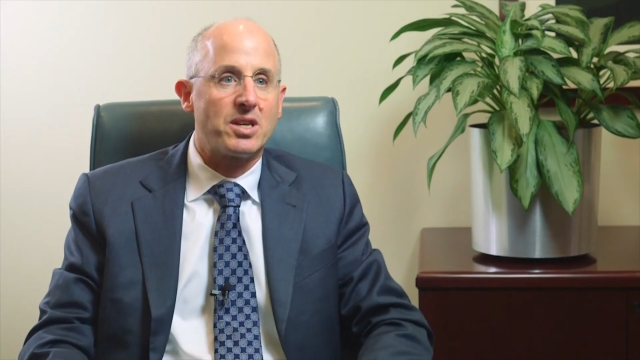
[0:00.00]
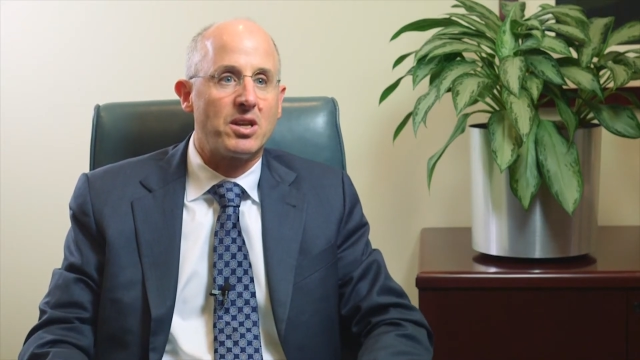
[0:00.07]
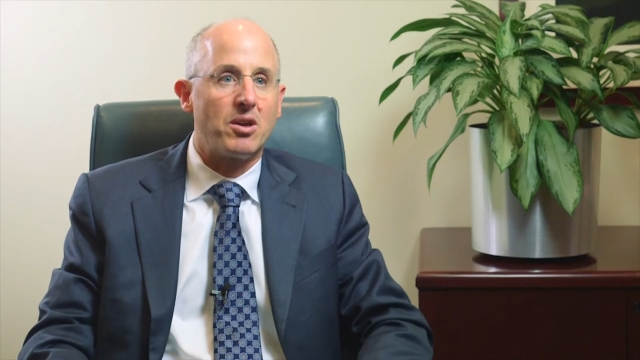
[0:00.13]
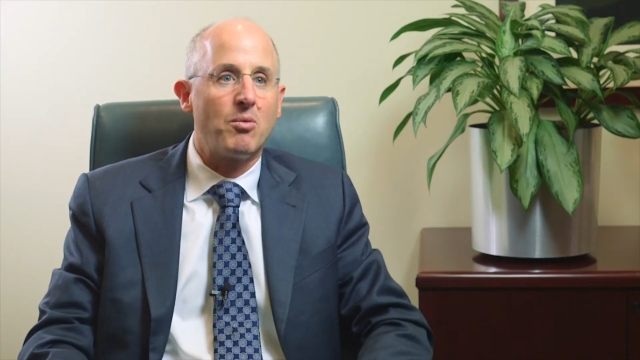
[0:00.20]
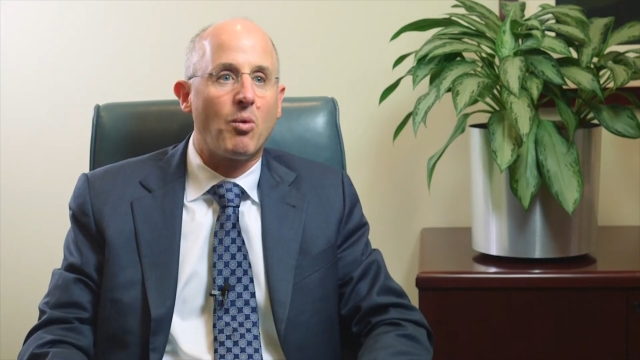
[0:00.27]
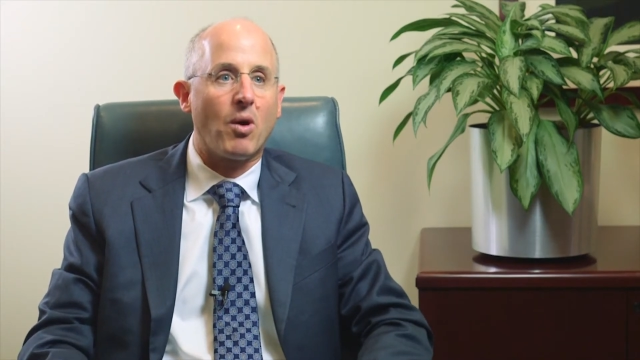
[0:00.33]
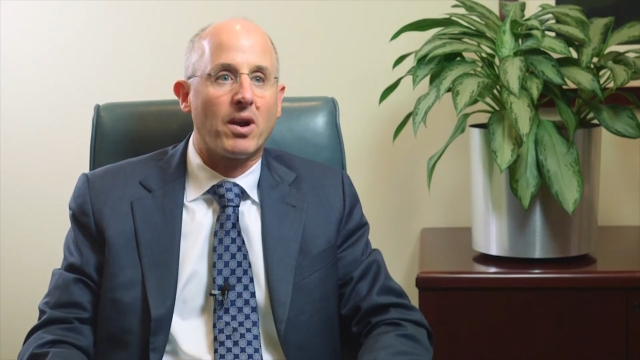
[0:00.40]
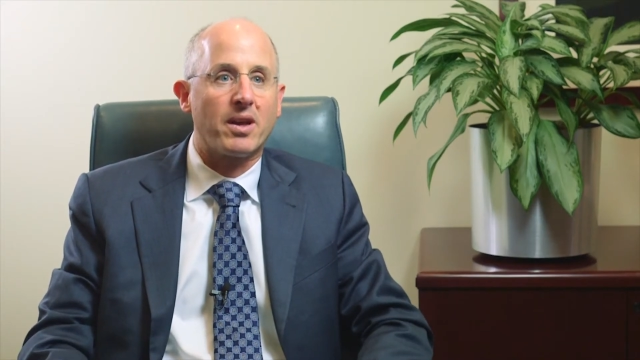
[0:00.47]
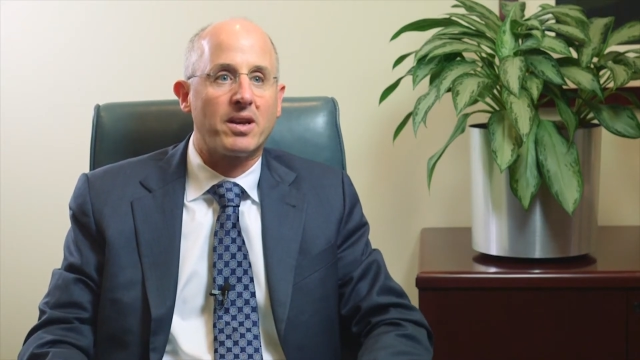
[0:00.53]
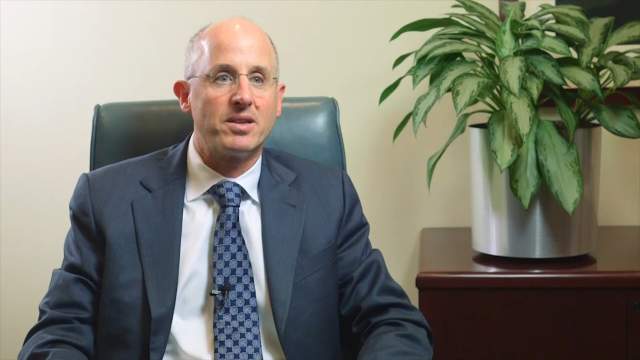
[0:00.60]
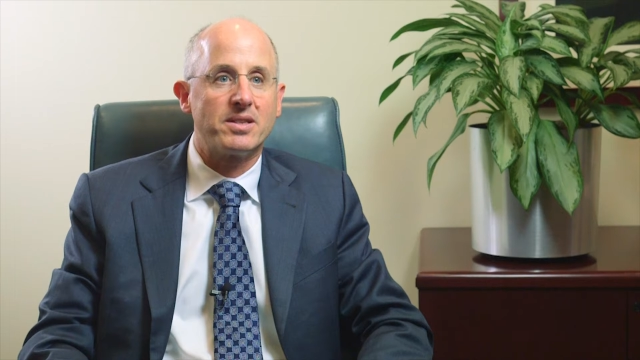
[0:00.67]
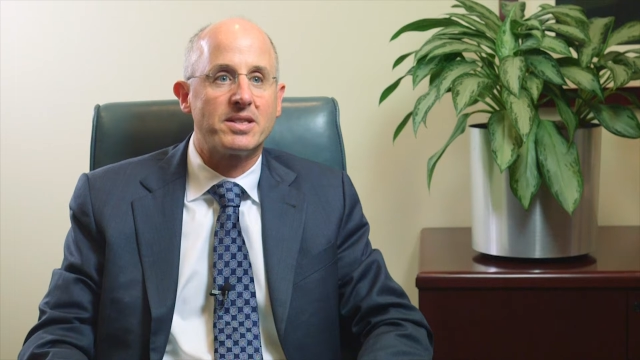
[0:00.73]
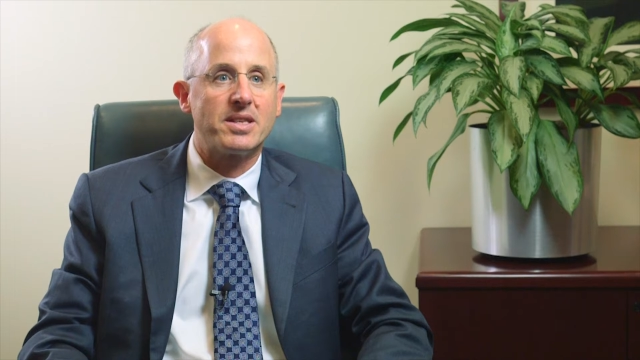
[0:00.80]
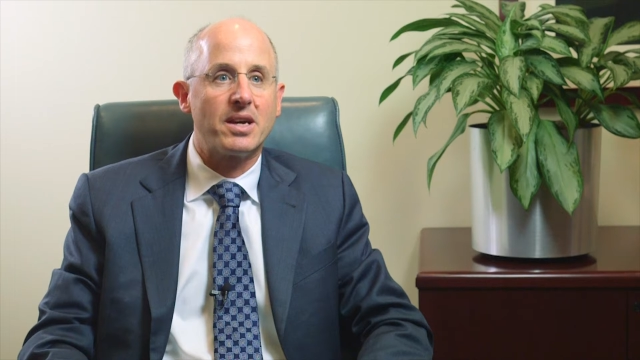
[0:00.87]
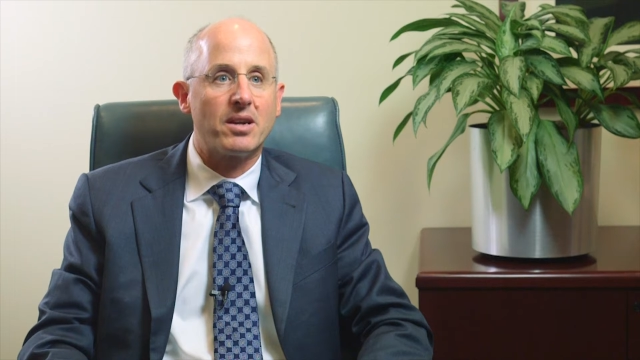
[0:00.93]
that you want to
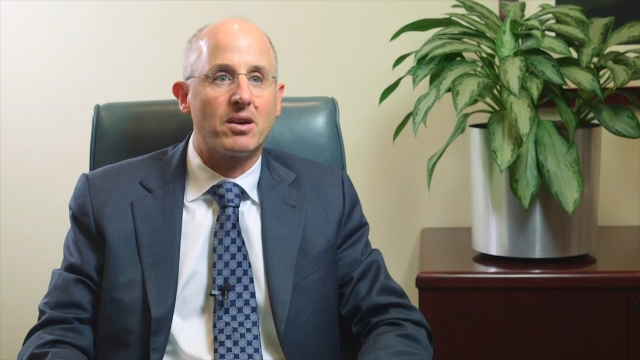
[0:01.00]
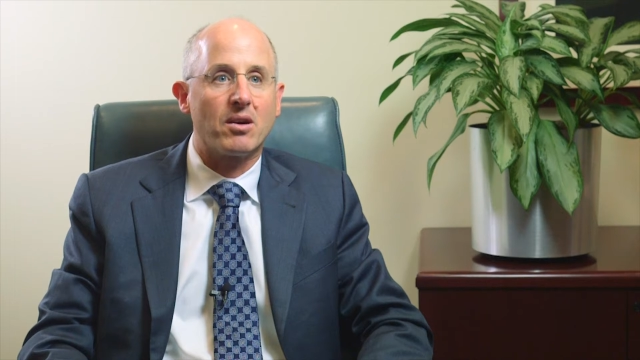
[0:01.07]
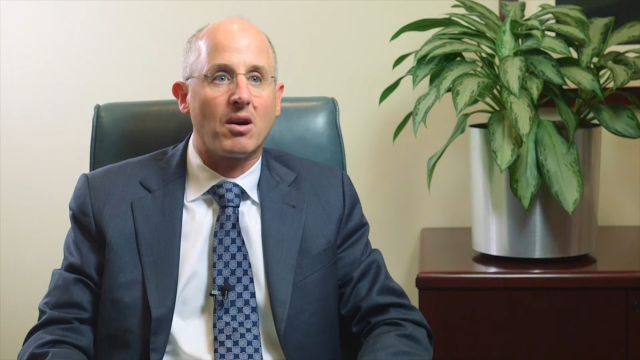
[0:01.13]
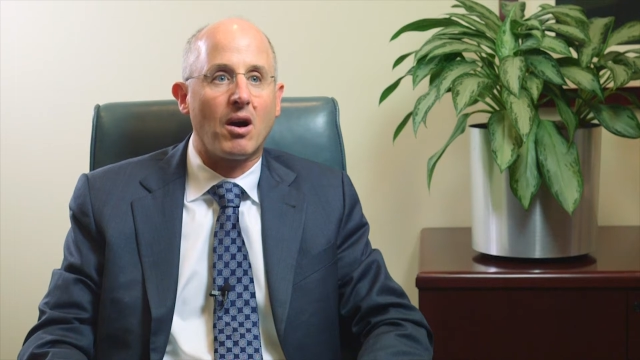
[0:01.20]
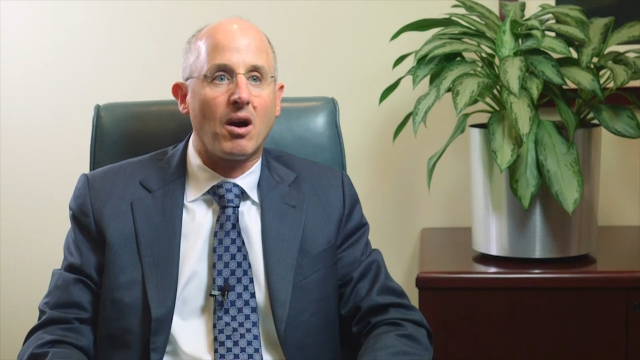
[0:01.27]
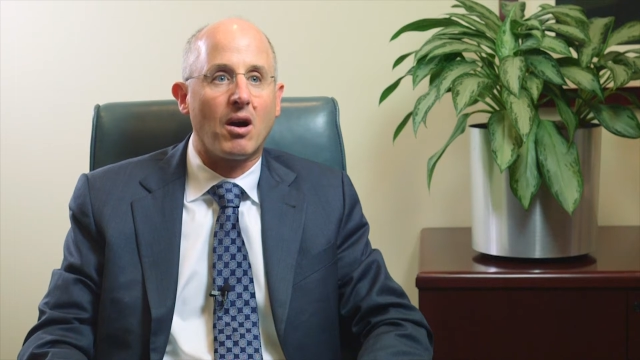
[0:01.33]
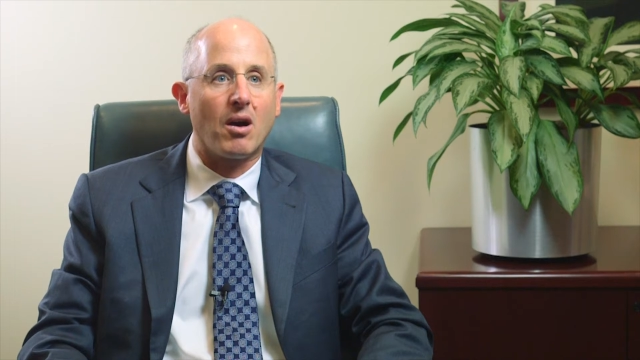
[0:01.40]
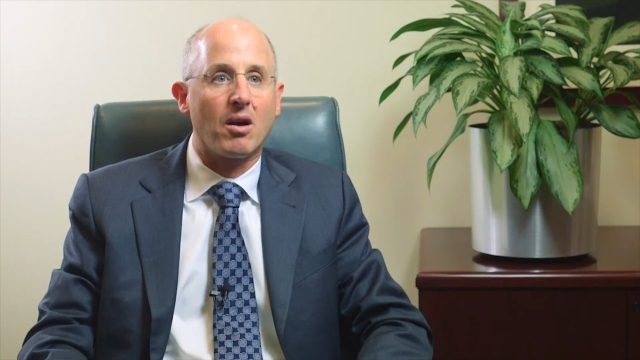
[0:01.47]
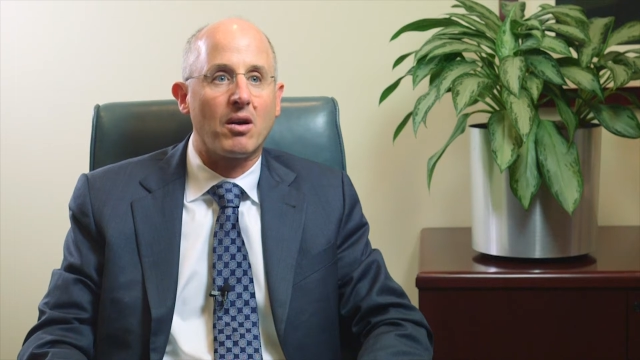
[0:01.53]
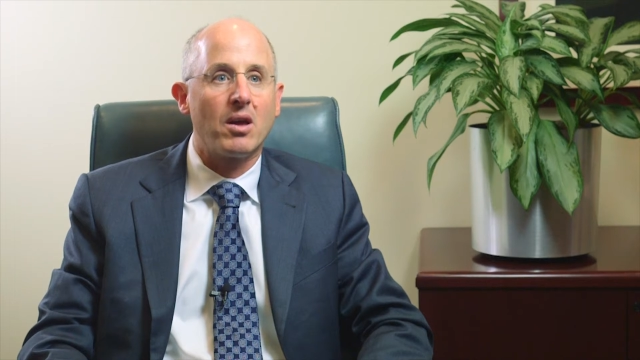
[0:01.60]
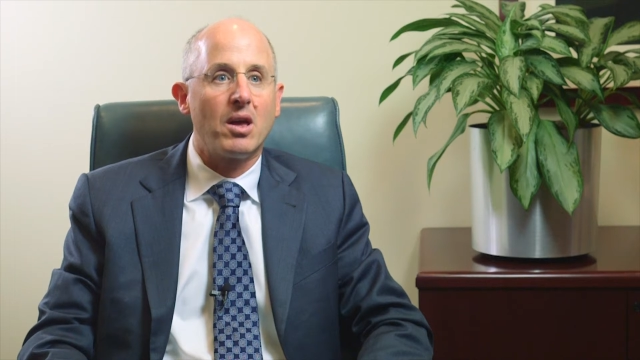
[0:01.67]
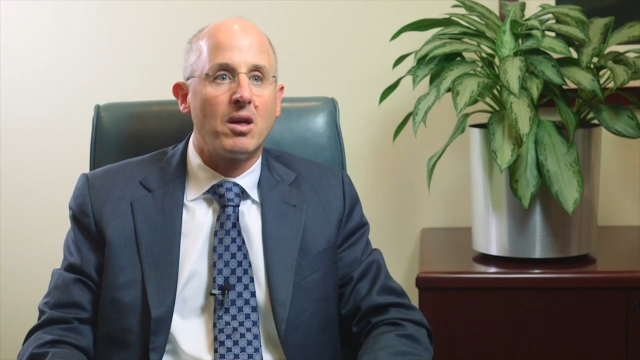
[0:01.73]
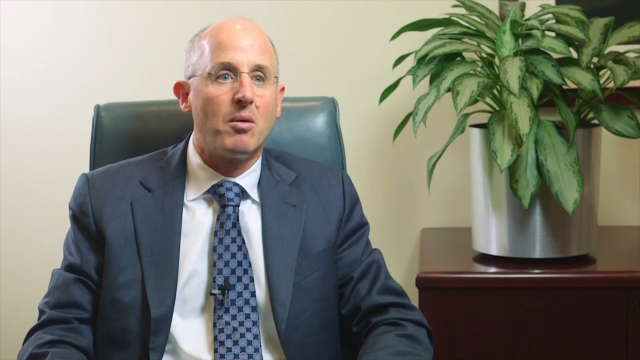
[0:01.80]
consider are